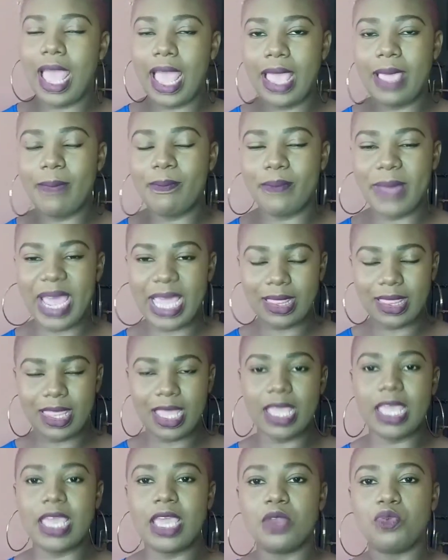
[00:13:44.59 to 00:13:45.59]
In my
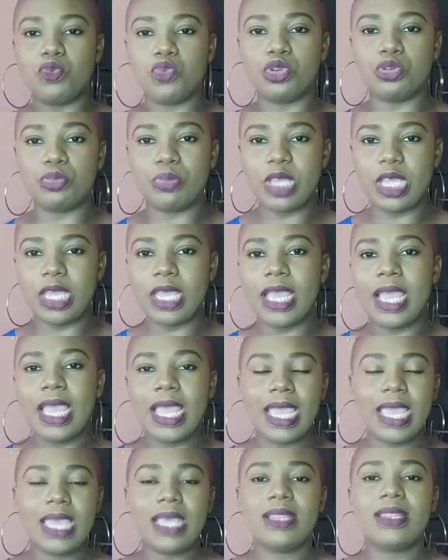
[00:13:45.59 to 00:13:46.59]
thinking would be
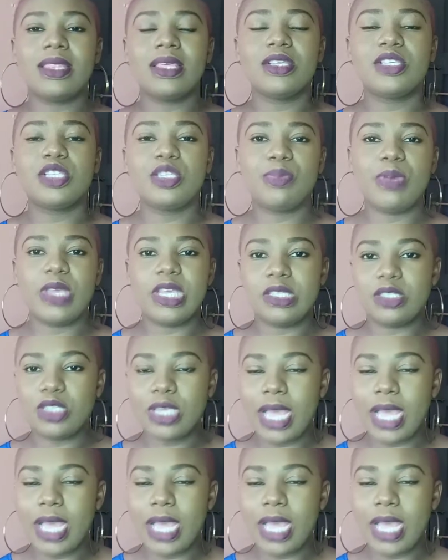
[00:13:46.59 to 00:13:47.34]
in this space.